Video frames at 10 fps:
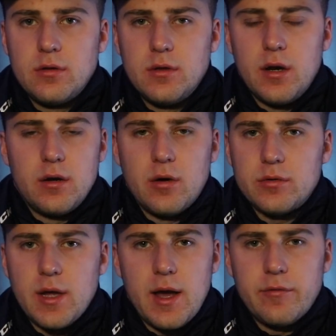They don't know
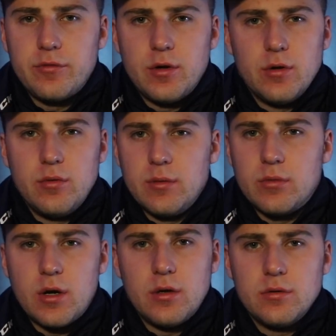what the F they're doing,
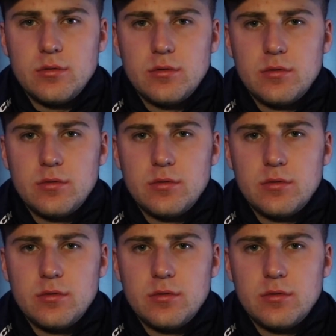bro.